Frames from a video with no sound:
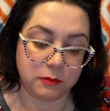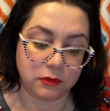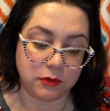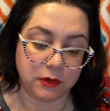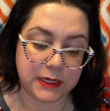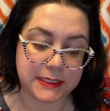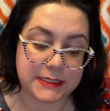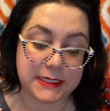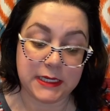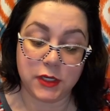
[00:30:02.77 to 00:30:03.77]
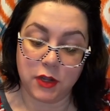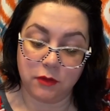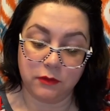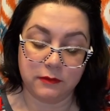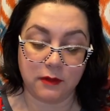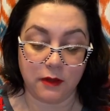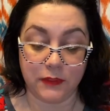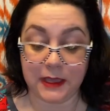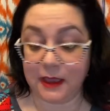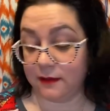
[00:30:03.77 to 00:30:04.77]
green tea notes on
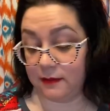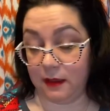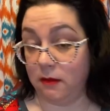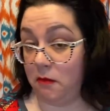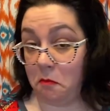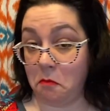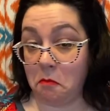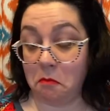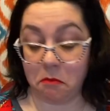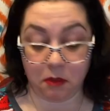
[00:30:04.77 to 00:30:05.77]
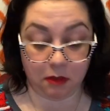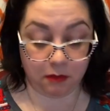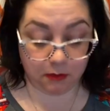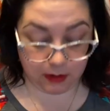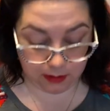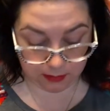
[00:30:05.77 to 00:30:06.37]
the exhale. Okay.